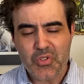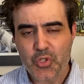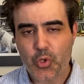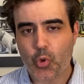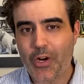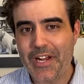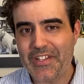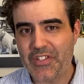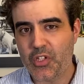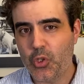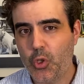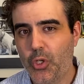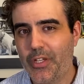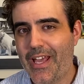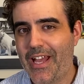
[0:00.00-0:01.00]
it's great to
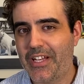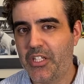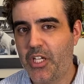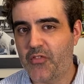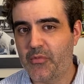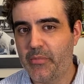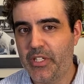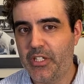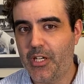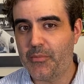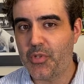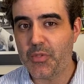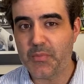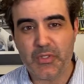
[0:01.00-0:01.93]
look at government numbers,